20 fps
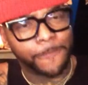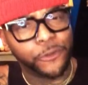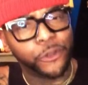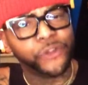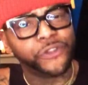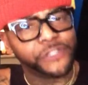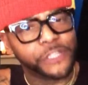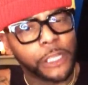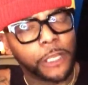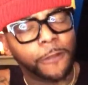
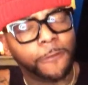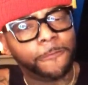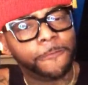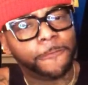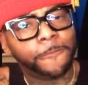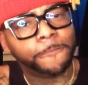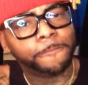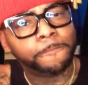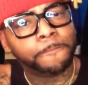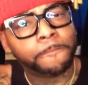
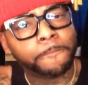yourself.